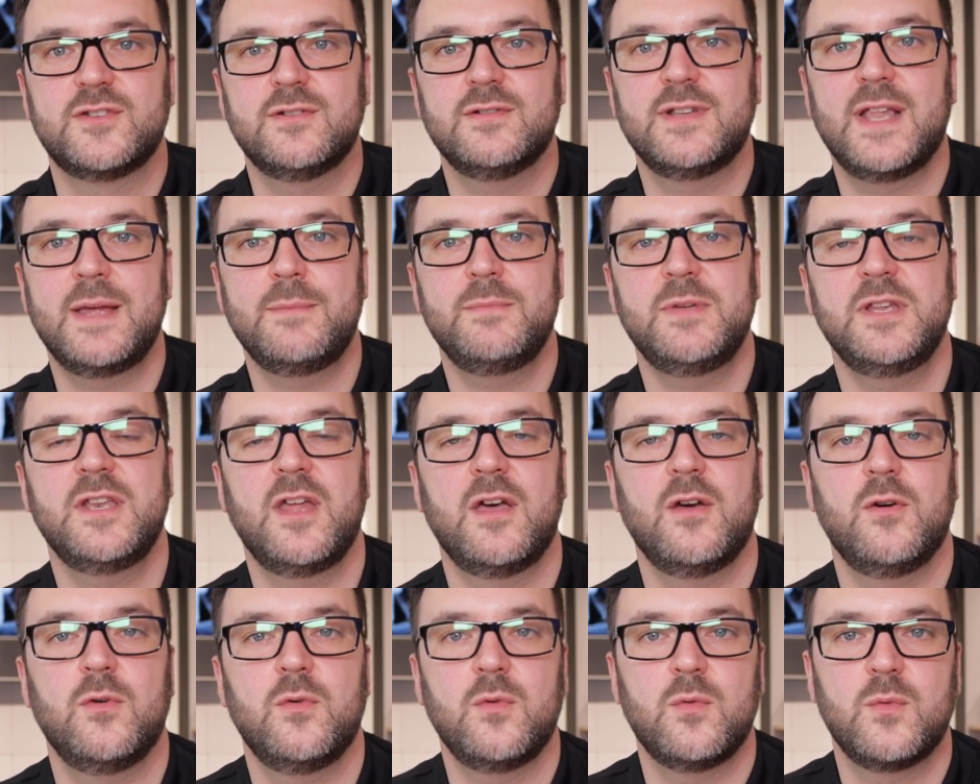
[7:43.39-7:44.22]
You let me
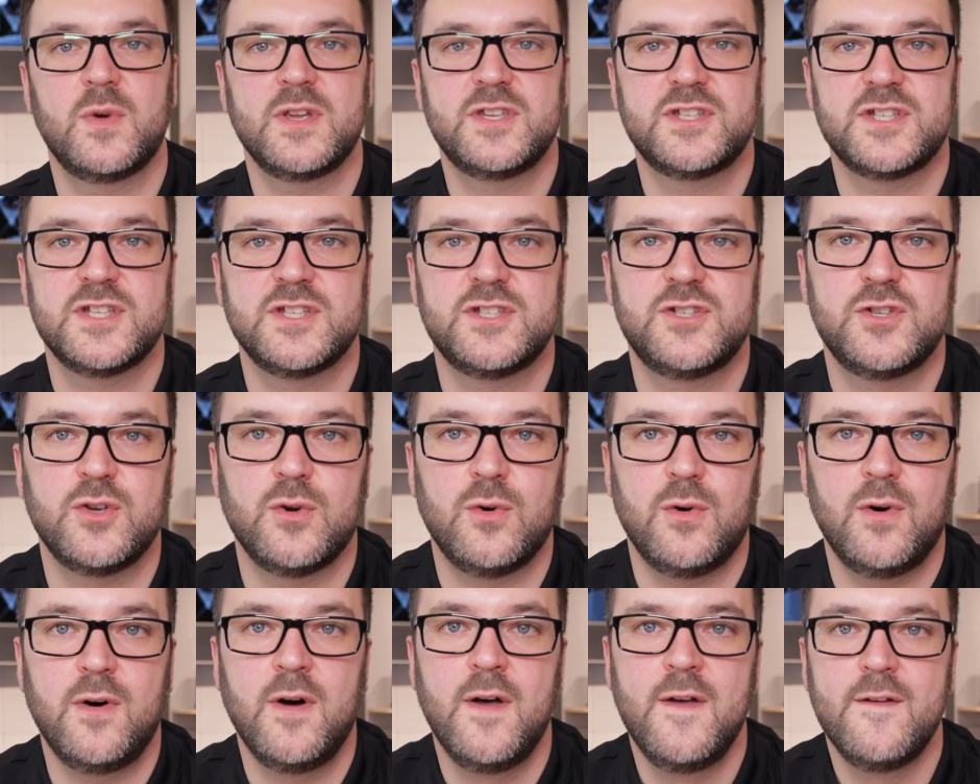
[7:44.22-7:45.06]
know which is
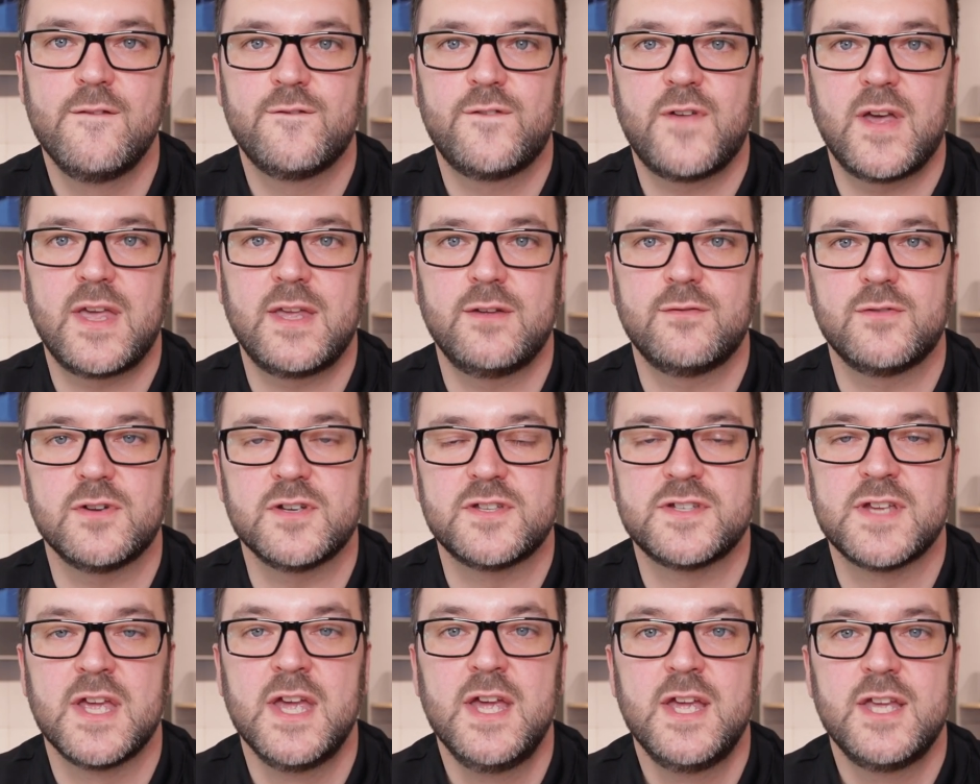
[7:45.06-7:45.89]
your
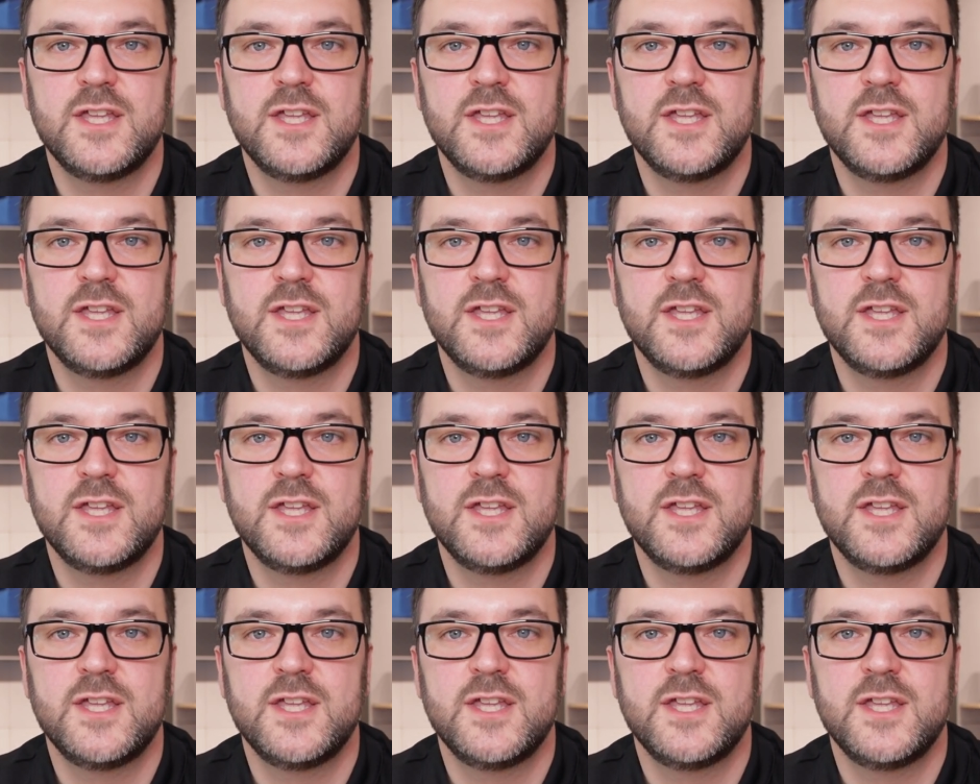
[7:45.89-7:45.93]
favourite.